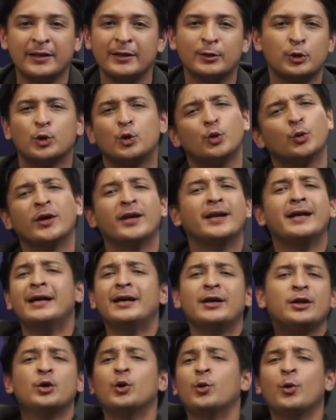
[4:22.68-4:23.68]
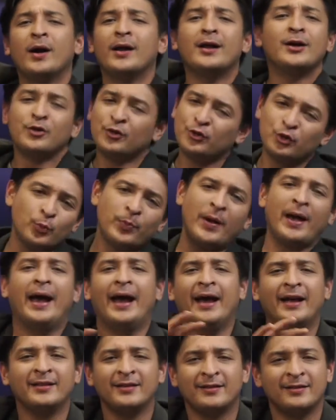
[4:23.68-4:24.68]
to do it, you know what? Super
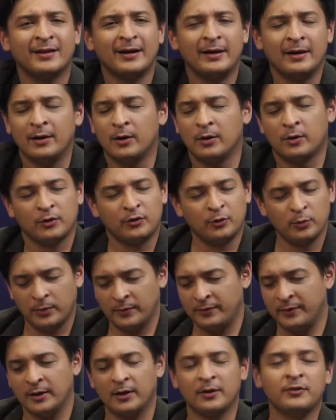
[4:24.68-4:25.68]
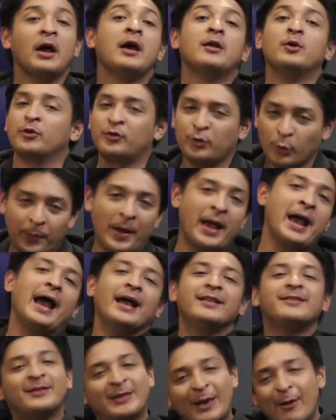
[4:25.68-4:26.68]
Hands or Super Fingers. No, Super
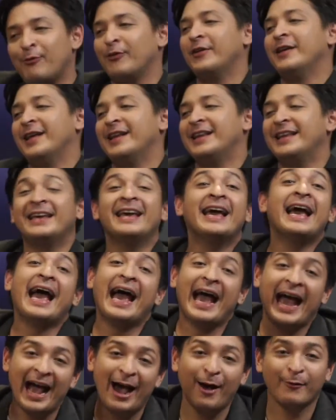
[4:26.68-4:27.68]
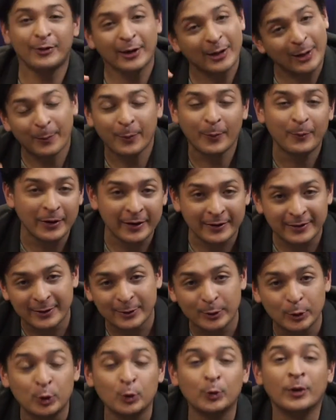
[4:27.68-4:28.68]
Hands definitely have the capability
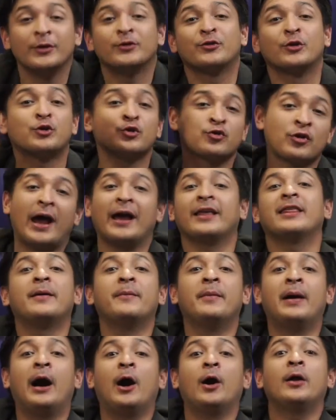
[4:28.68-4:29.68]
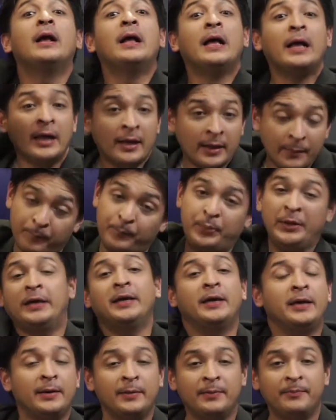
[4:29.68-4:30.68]
to do it. So try them out.
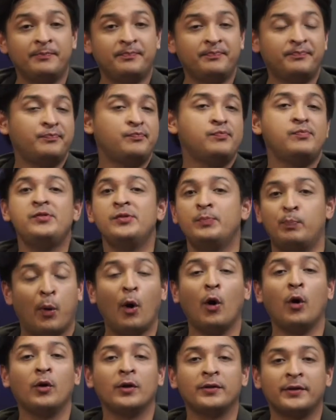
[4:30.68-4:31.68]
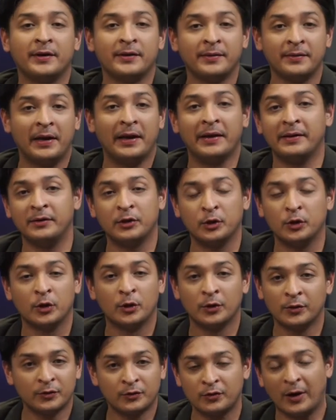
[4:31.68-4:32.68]
Be bold and
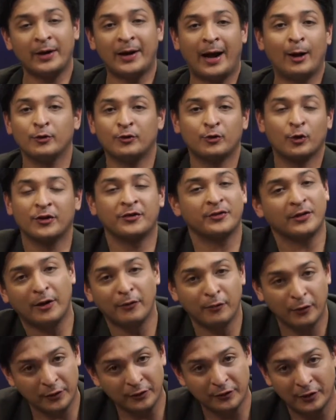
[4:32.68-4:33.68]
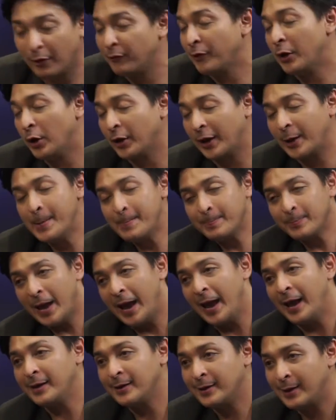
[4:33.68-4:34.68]
try and outsource stuff for yourself. Okay,
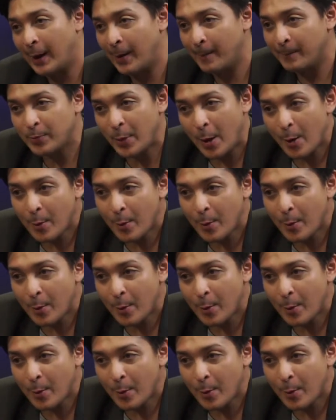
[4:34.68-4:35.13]
and